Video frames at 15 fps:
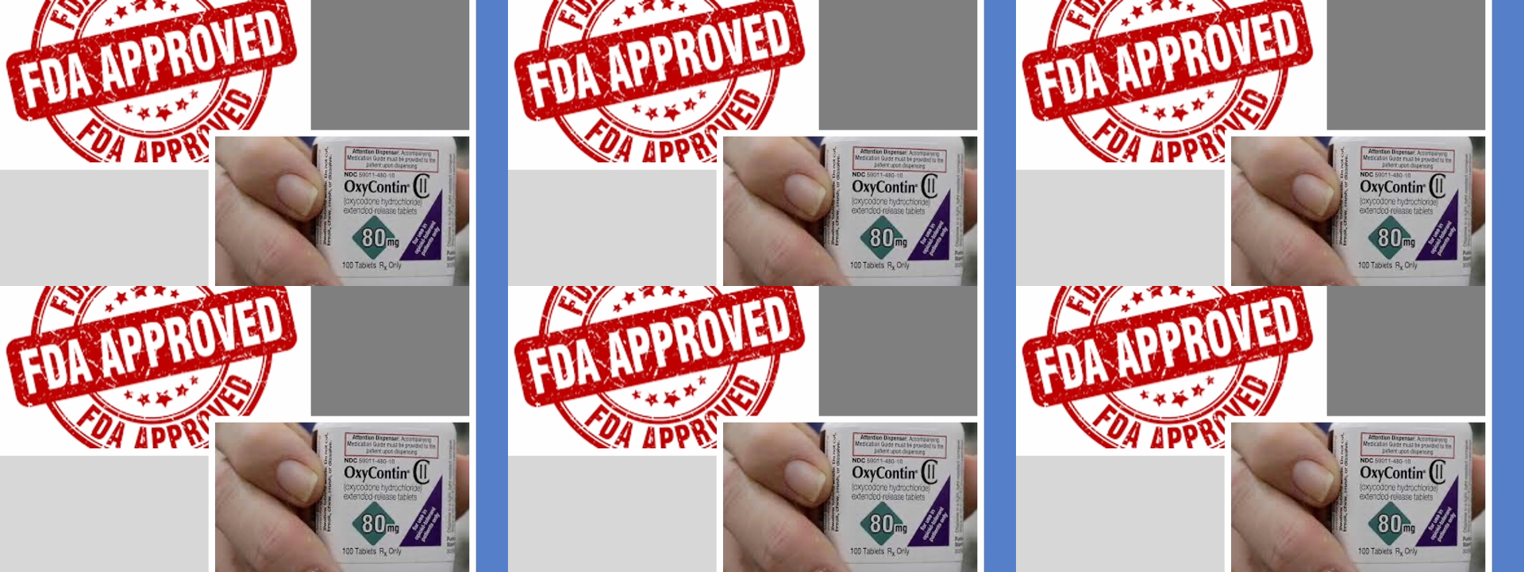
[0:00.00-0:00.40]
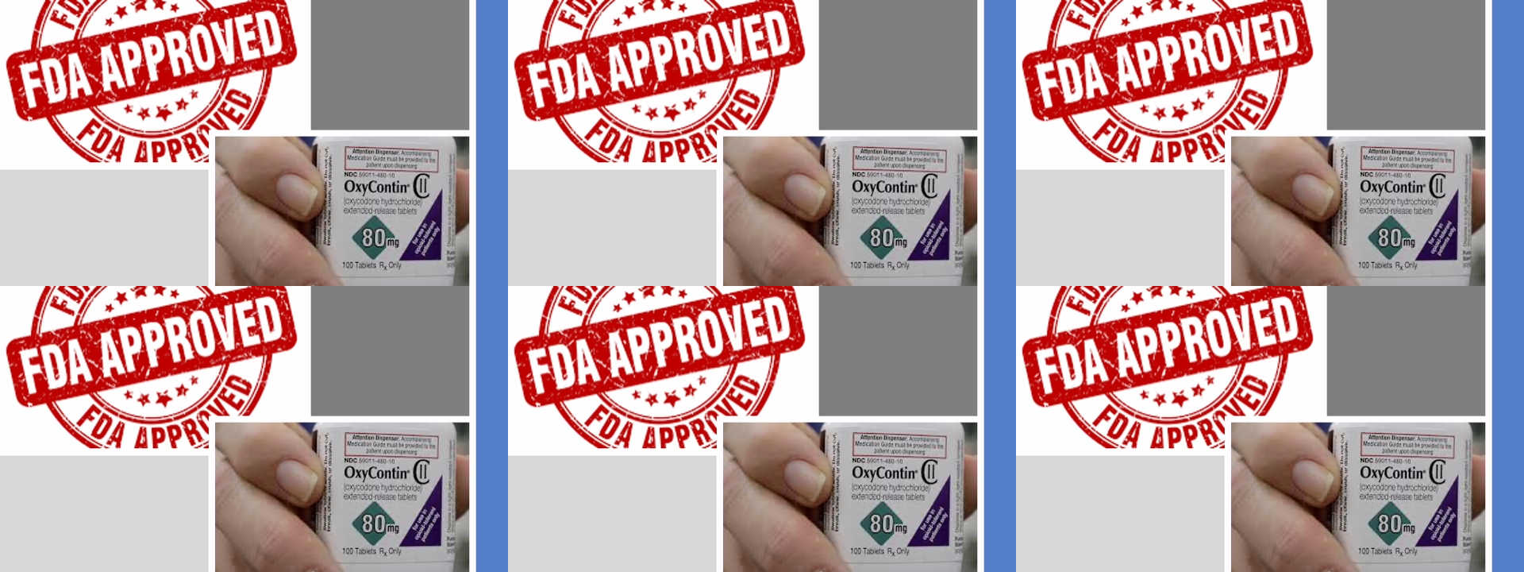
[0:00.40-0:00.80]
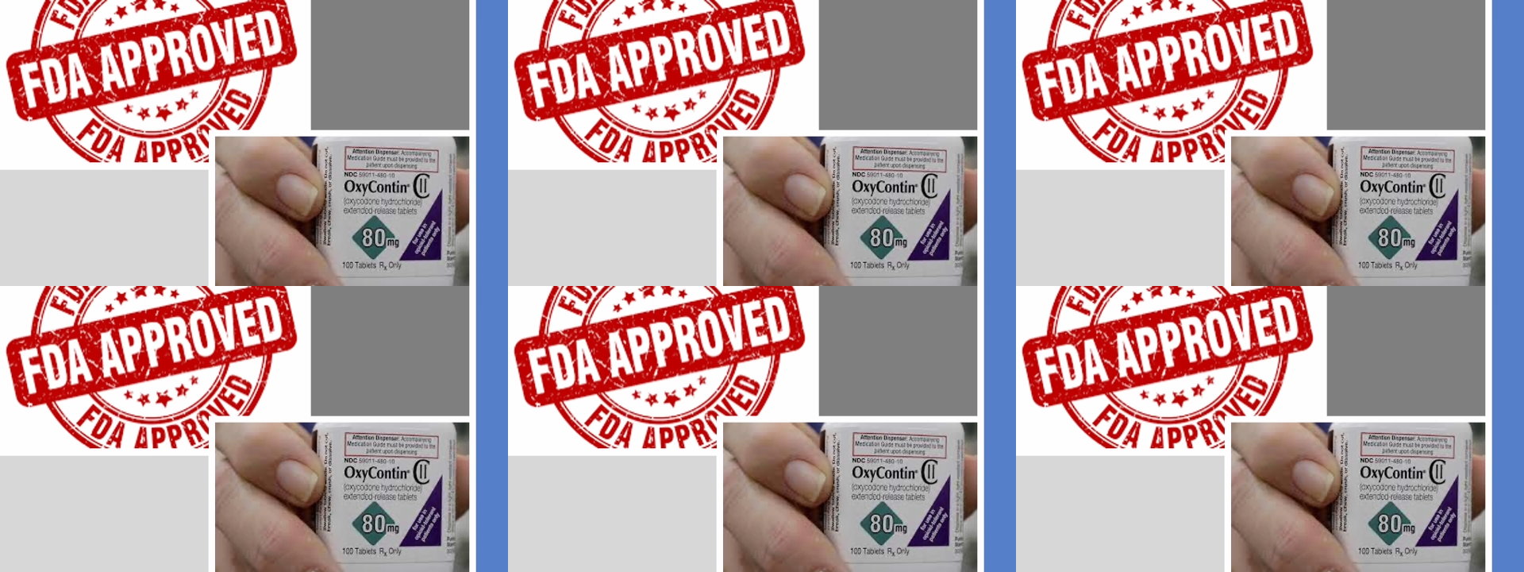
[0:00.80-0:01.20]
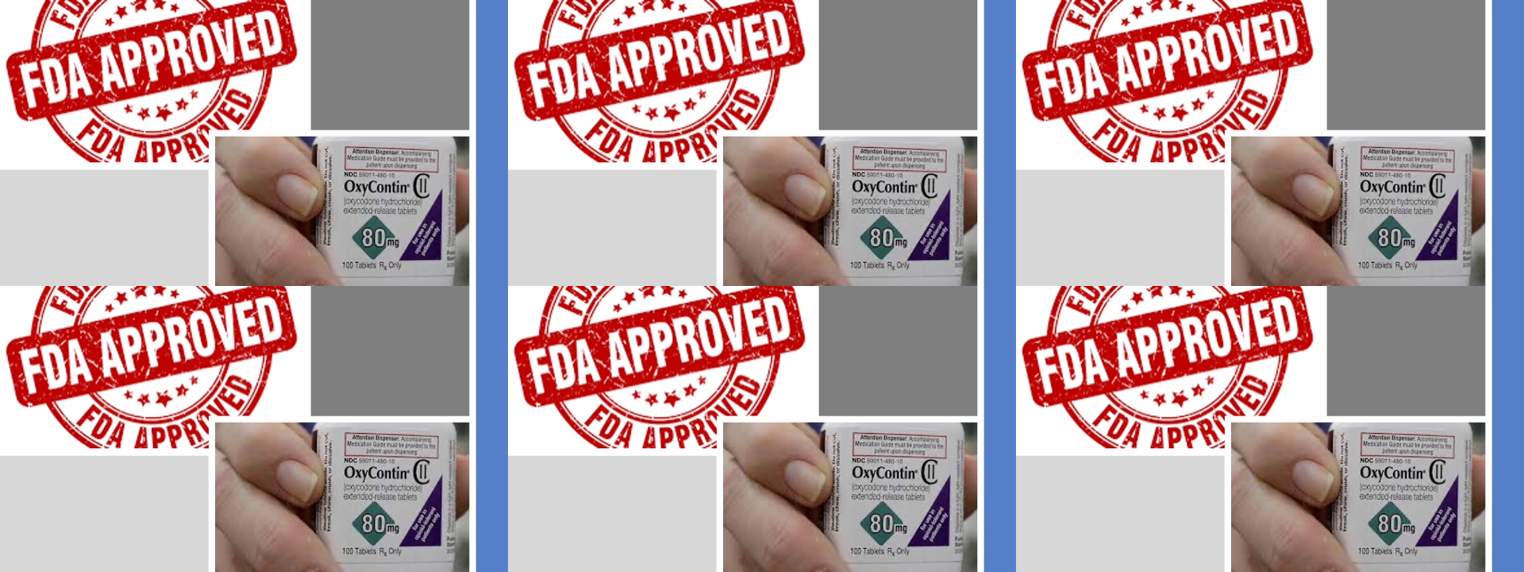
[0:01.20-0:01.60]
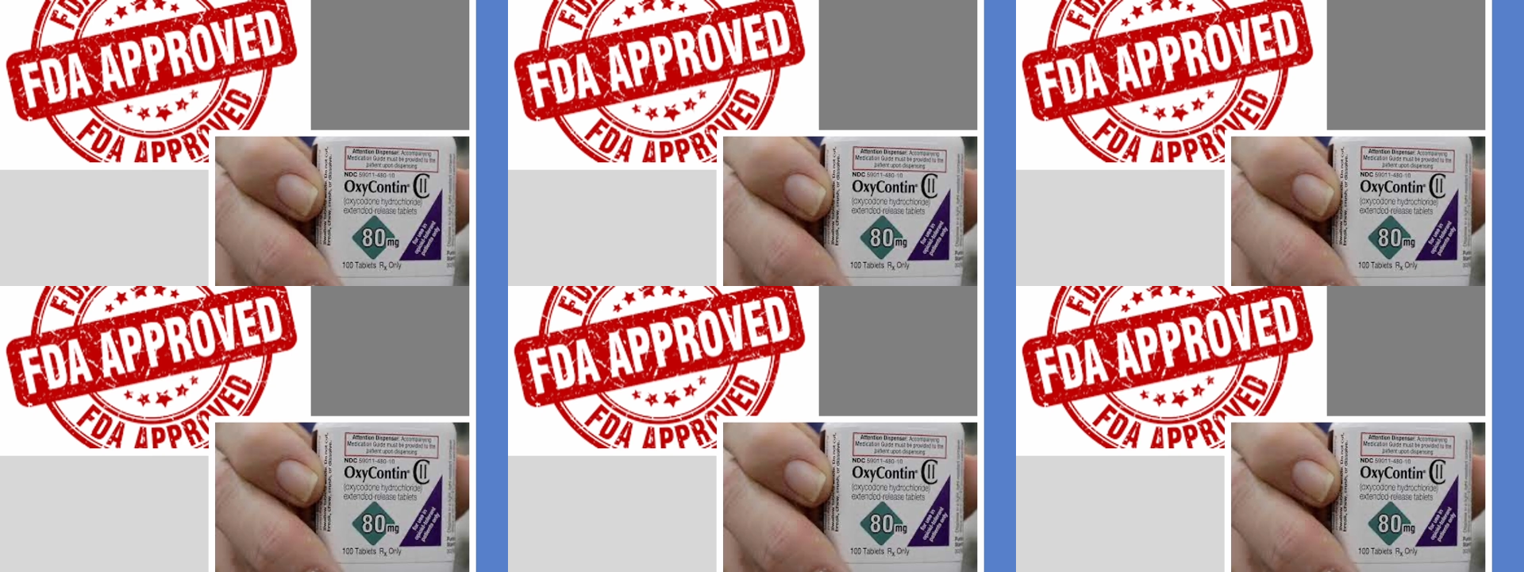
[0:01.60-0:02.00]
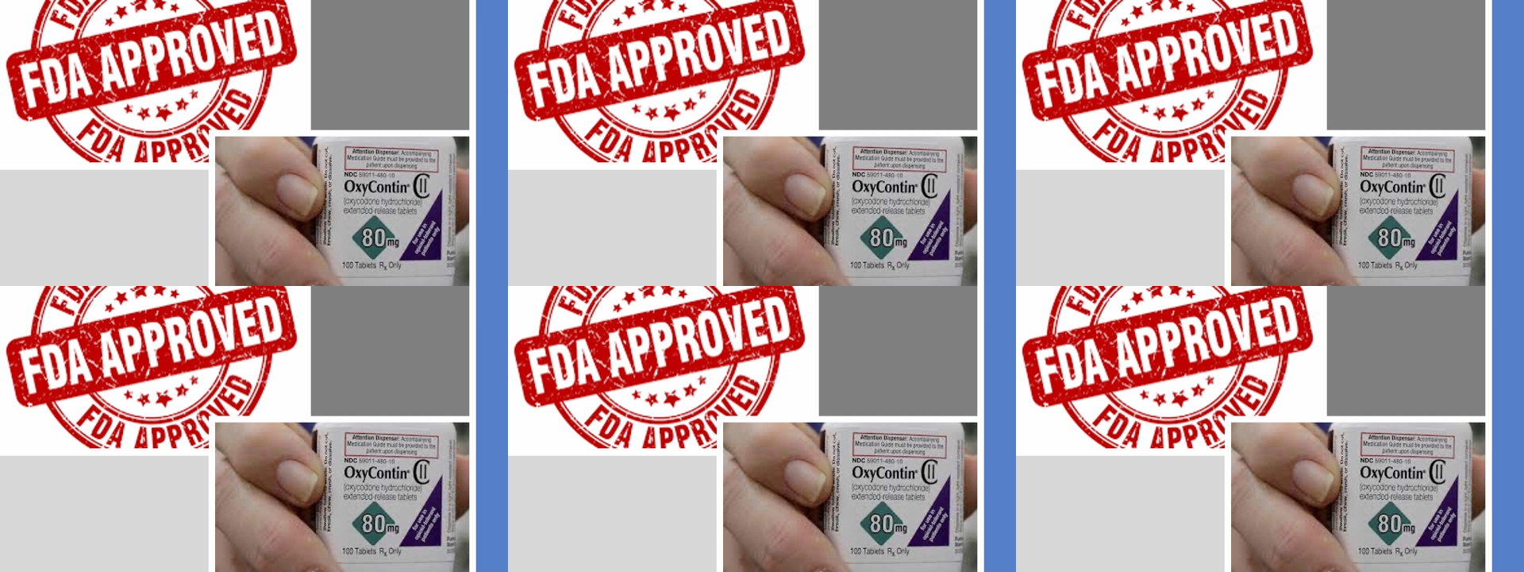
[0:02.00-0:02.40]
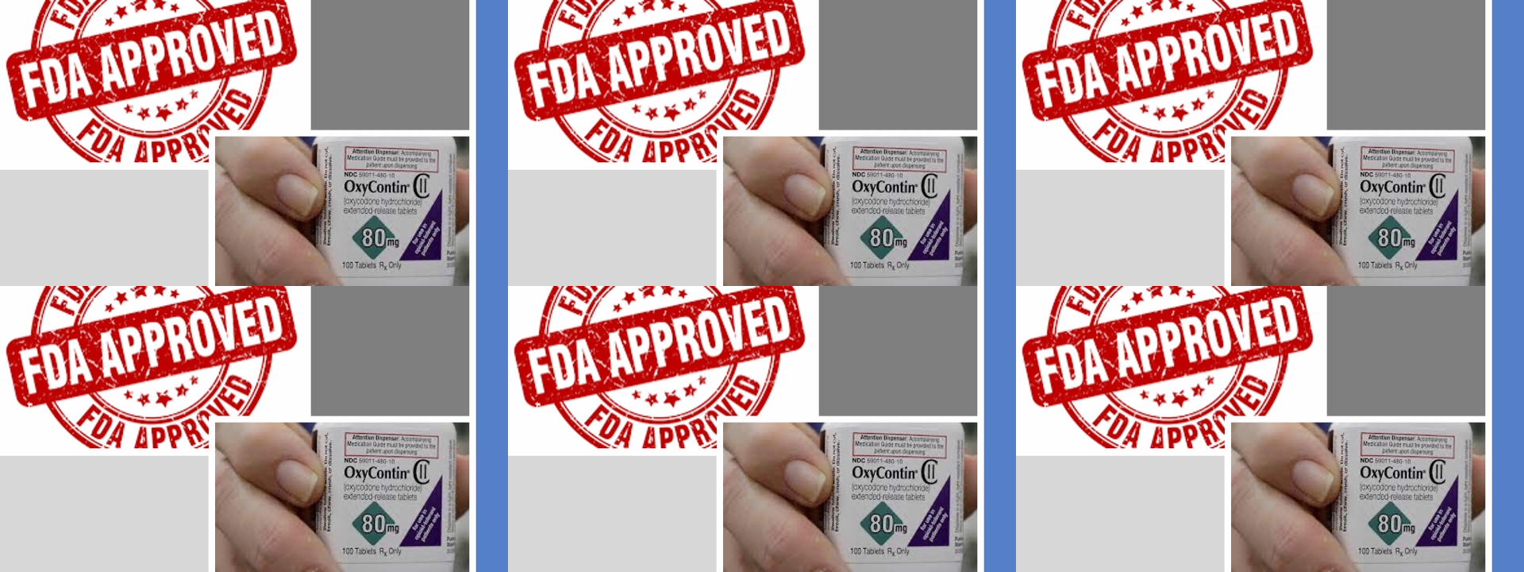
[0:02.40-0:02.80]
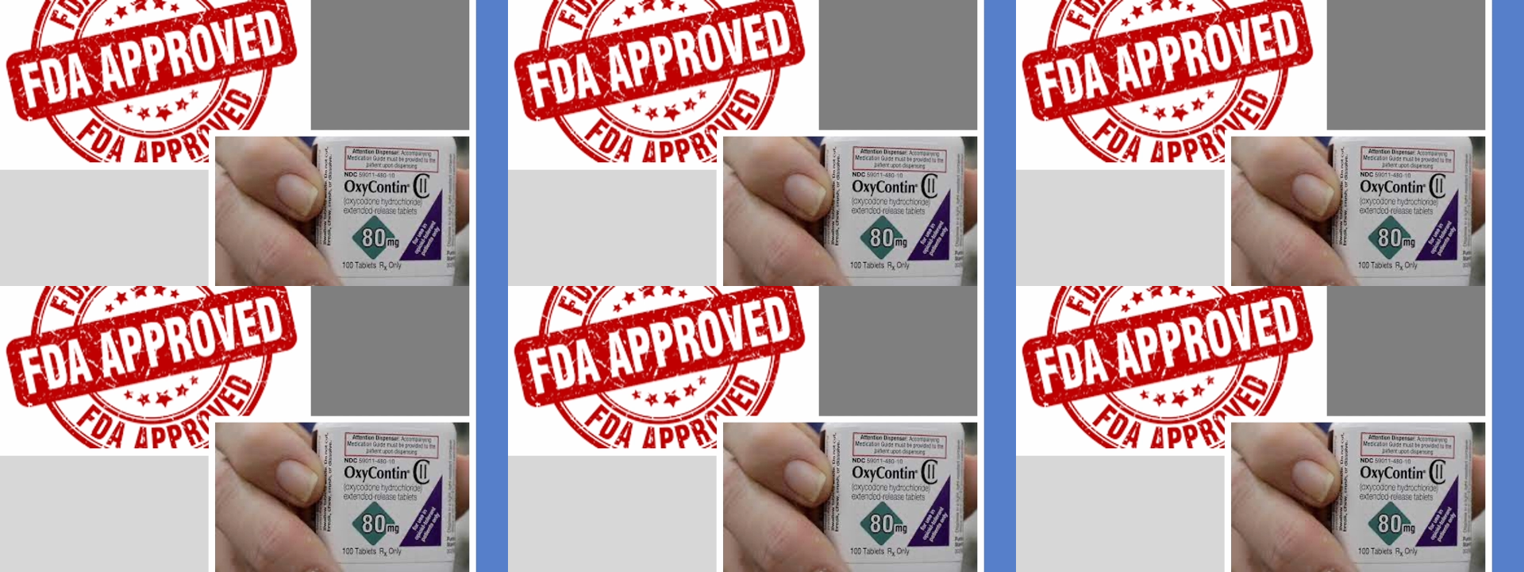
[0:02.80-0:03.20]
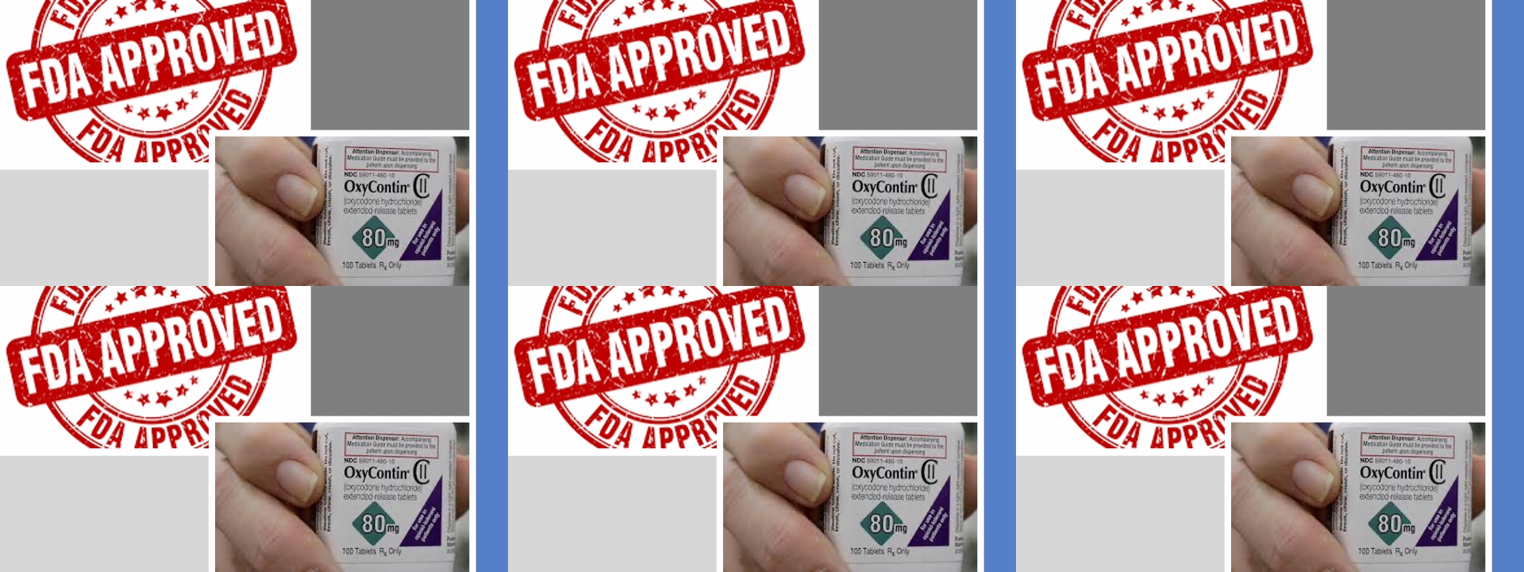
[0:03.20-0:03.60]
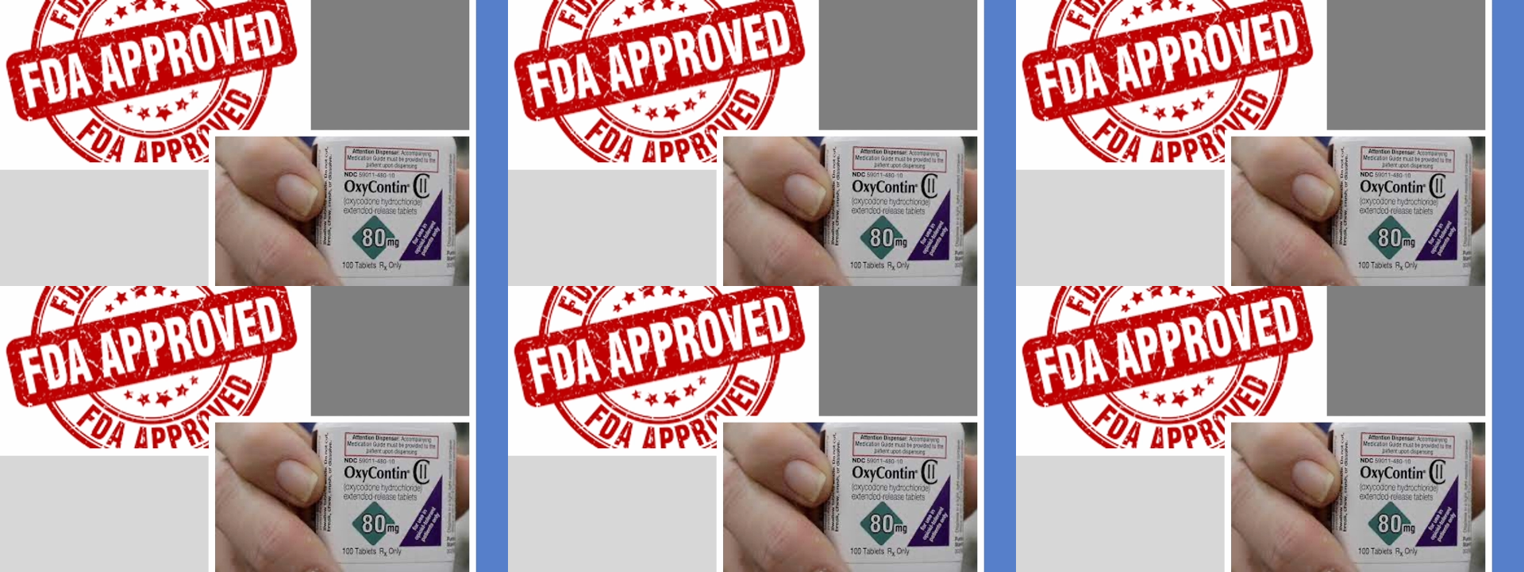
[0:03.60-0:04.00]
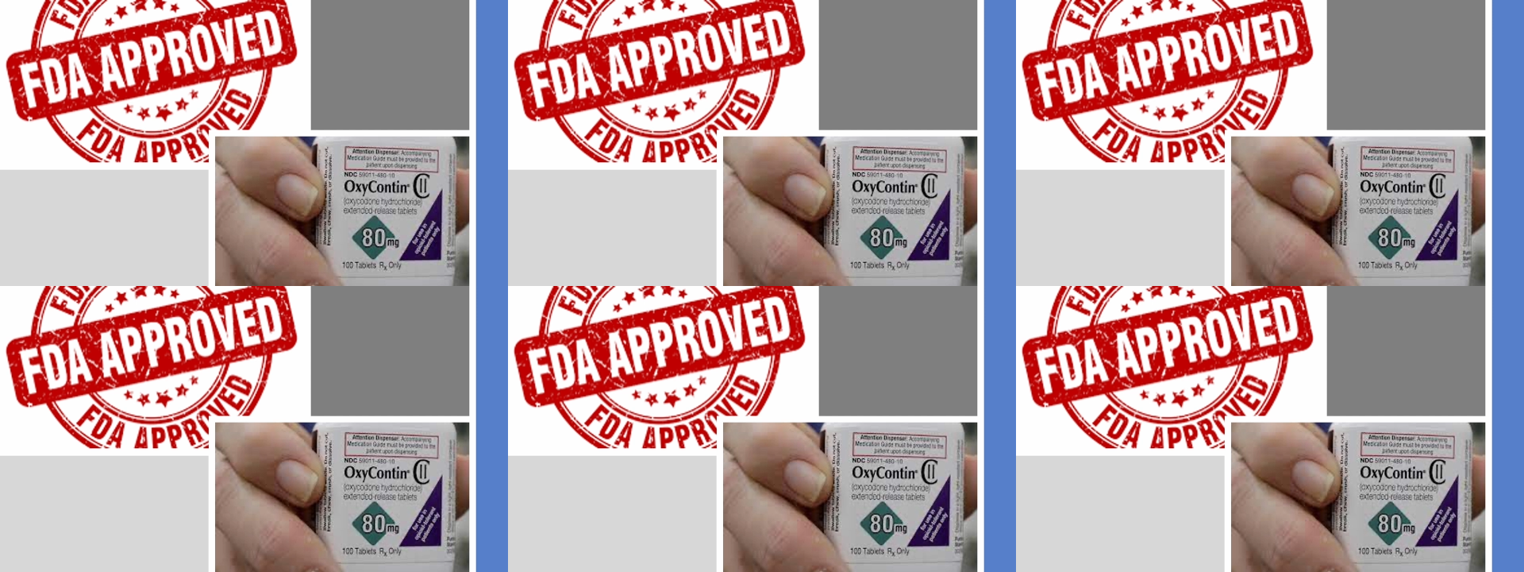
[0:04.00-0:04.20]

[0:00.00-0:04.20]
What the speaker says: No face is visible, so there are no lips to read.